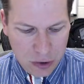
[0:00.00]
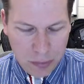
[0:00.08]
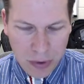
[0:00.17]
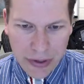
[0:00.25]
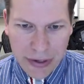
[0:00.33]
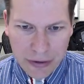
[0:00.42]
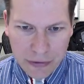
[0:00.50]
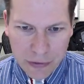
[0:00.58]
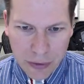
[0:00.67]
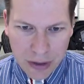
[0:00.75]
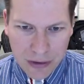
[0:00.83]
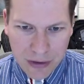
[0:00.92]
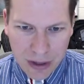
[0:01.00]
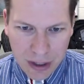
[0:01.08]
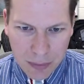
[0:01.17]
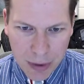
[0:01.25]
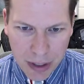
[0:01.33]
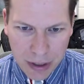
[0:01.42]
to blend. So I can
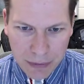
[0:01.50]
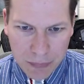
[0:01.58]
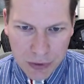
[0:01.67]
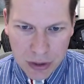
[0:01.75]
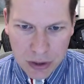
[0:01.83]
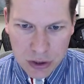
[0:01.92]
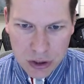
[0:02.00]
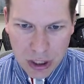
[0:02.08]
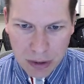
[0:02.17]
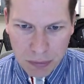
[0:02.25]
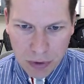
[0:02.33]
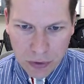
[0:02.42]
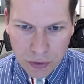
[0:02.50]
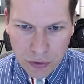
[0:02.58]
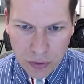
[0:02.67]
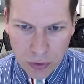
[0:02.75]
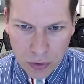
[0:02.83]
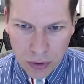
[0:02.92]
take my shape builder
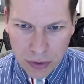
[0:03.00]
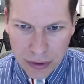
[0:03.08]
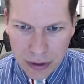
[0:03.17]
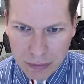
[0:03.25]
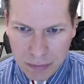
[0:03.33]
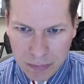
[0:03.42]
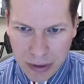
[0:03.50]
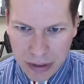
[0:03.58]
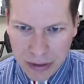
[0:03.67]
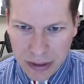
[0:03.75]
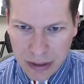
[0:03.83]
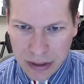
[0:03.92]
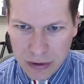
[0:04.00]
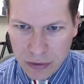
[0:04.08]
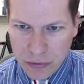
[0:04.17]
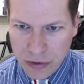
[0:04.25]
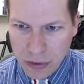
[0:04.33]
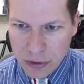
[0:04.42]
tool and I can bend it and
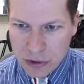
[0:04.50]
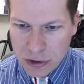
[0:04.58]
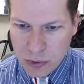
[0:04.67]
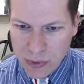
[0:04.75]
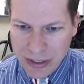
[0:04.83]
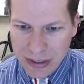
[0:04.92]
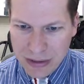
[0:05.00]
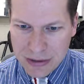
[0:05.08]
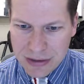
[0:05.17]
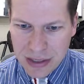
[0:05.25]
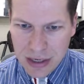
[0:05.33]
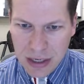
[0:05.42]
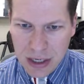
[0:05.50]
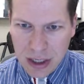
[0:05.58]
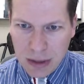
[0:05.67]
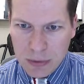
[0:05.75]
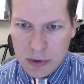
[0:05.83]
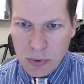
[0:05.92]
notice how it tweens
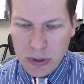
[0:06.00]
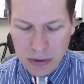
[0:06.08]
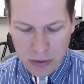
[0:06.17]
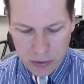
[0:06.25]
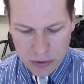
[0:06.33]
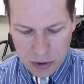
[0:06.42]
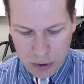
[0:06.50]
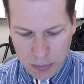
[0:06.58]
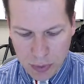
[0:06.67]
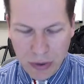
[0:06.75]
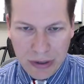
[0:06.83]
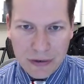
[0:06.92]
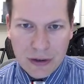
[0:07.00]
in between those two points.